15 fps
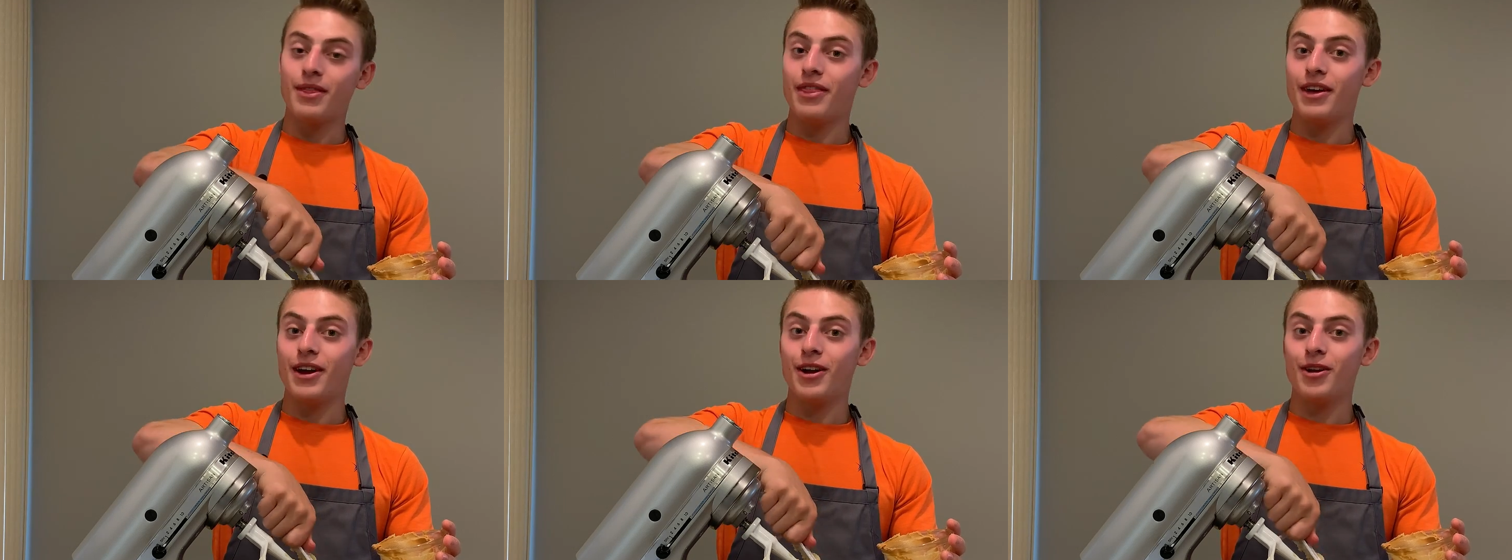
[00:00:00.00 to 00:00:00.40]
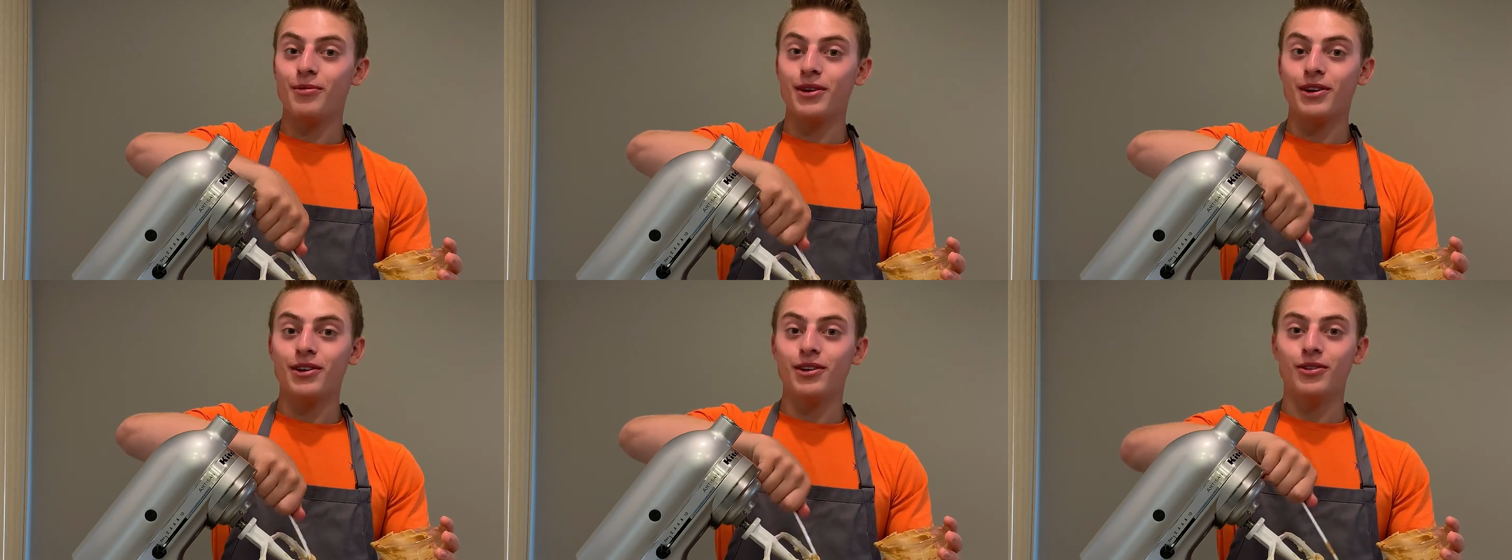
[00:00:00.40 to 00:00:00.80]
There
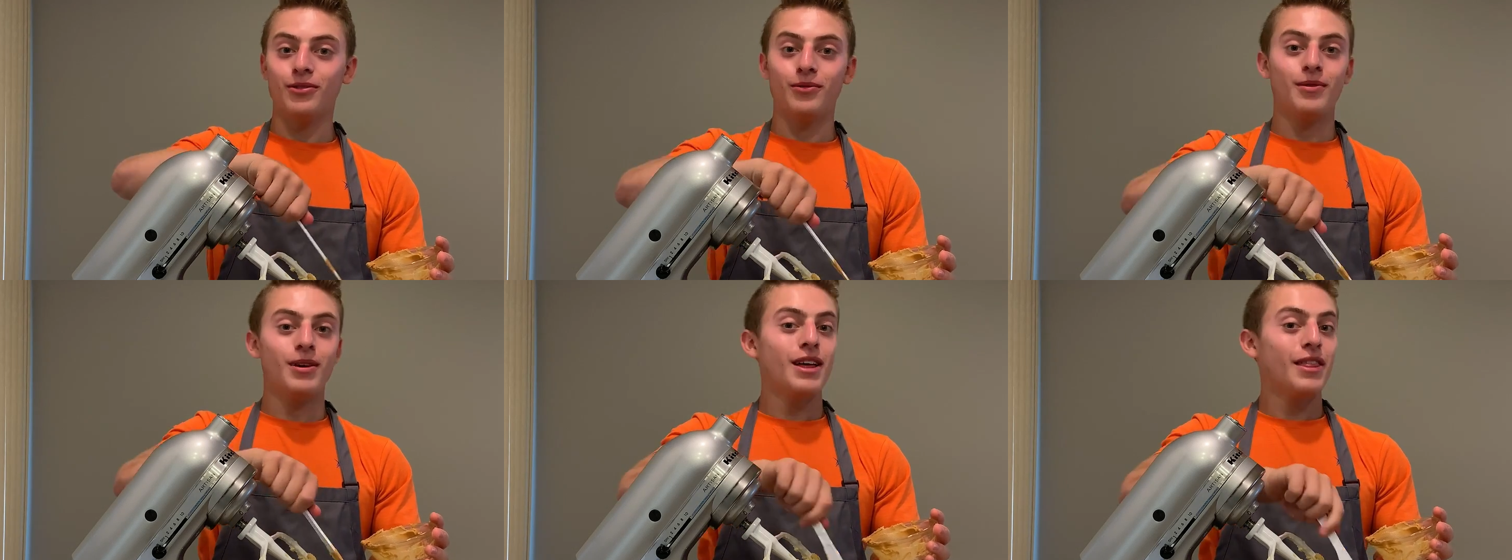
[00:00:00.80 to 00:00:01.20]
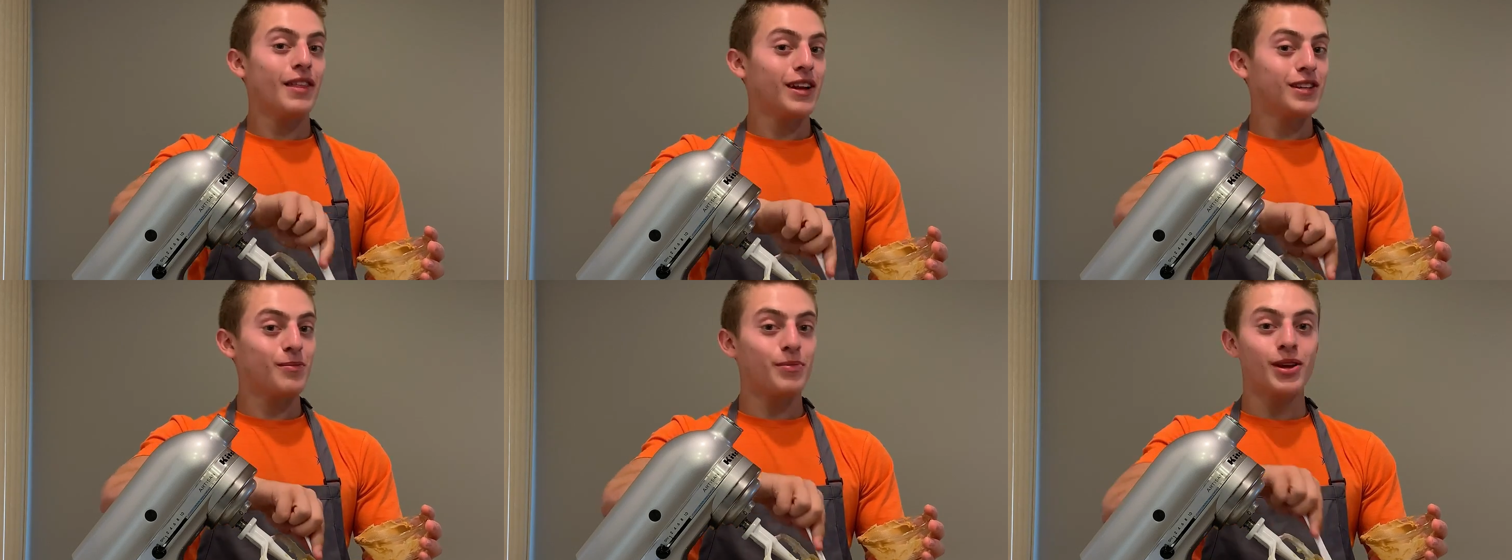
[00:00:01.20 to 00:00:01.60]
we go.
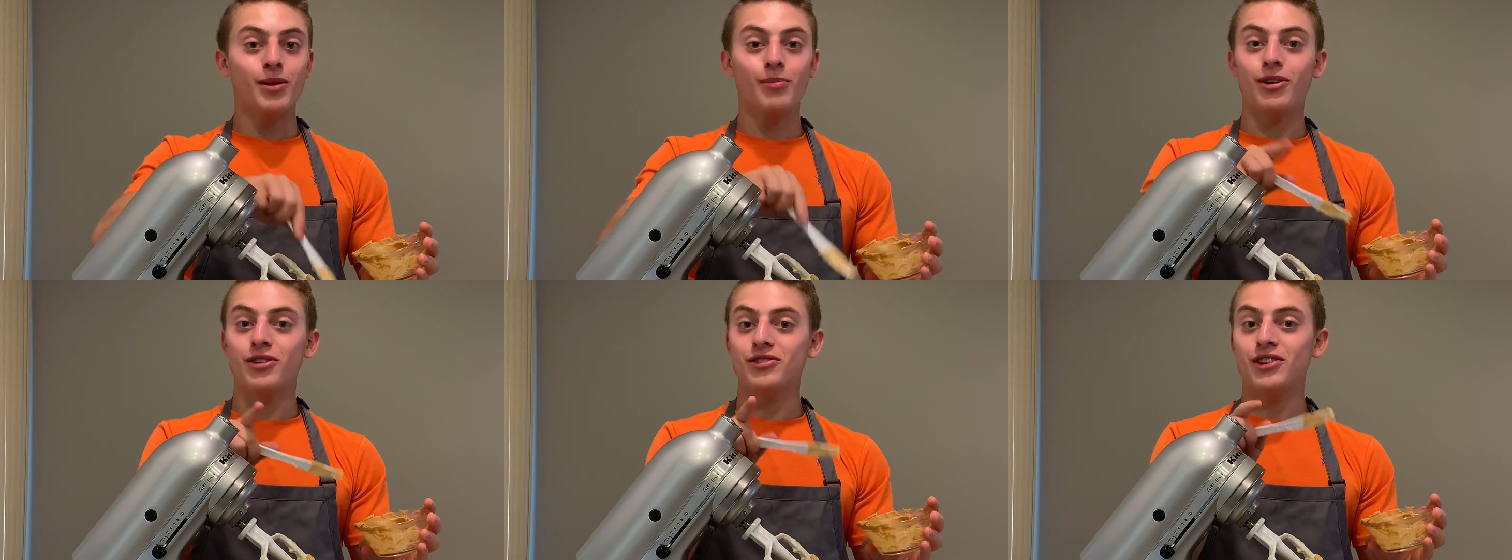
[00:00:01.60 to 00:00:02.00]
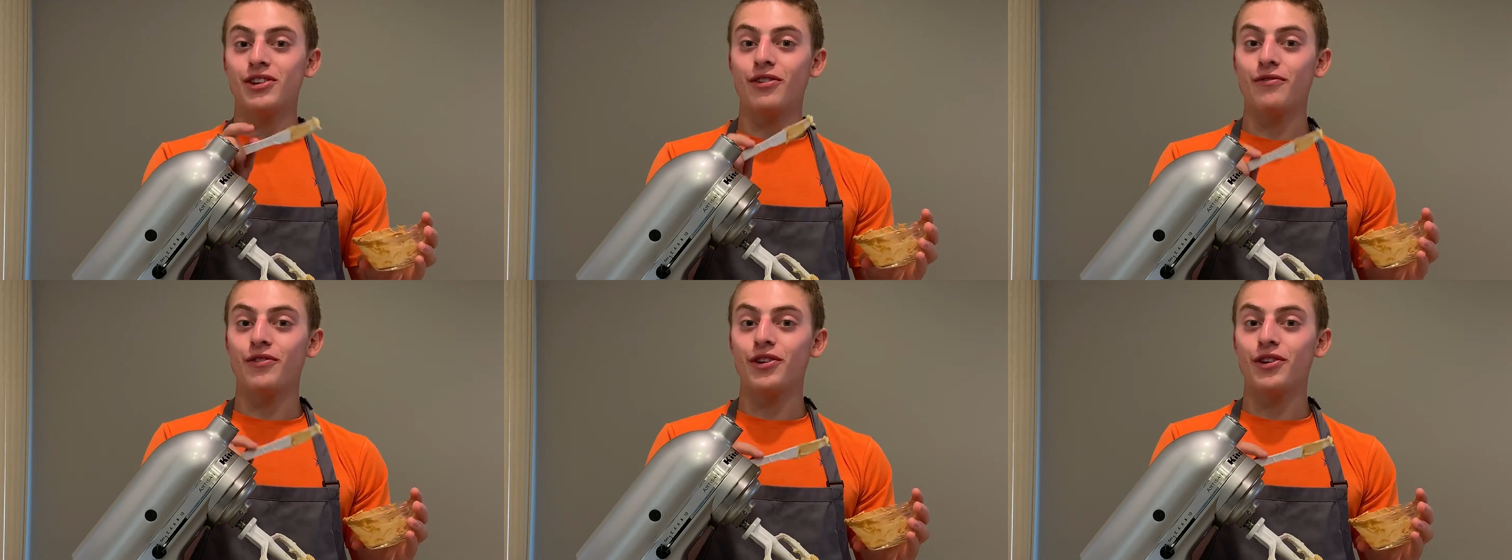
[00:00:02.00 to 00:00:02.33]
That's a peanut butter secret